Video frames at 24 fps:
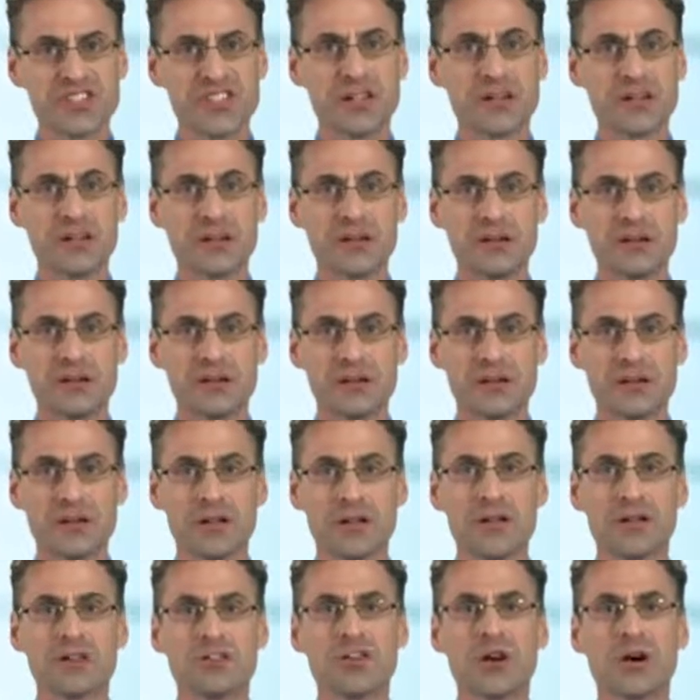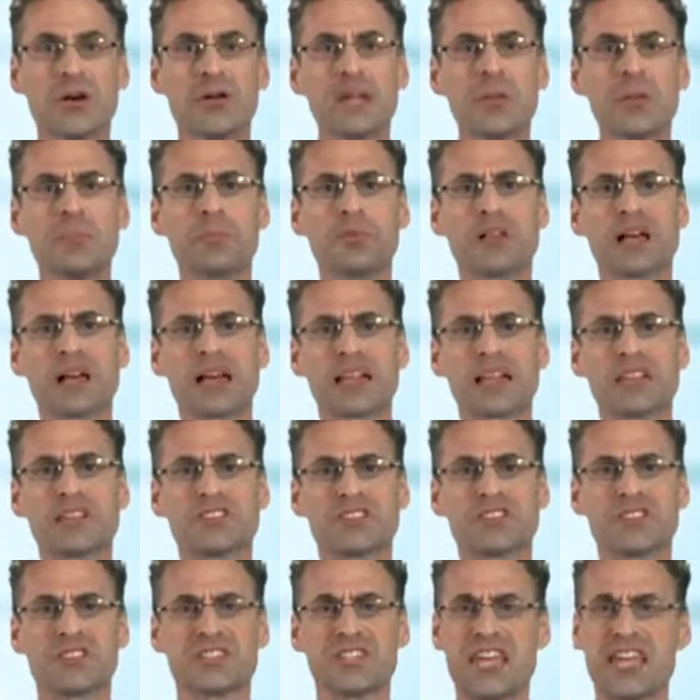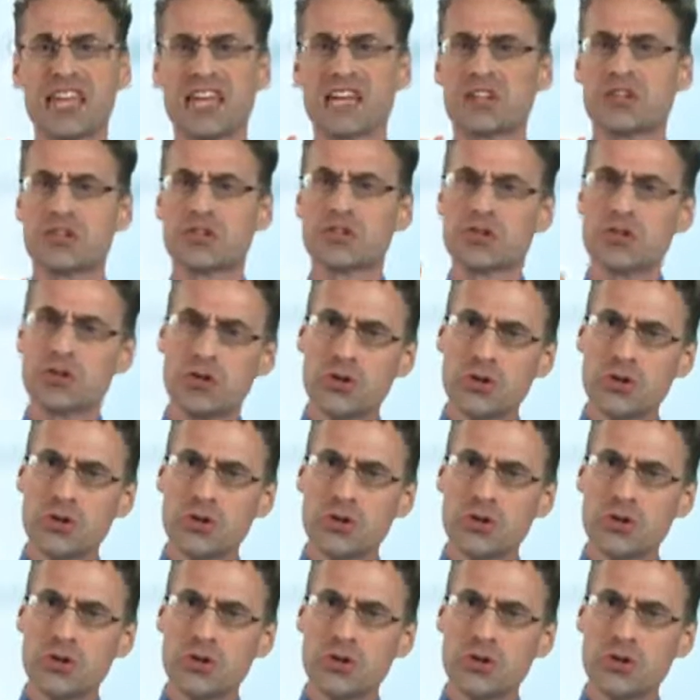this year, Tony plans to take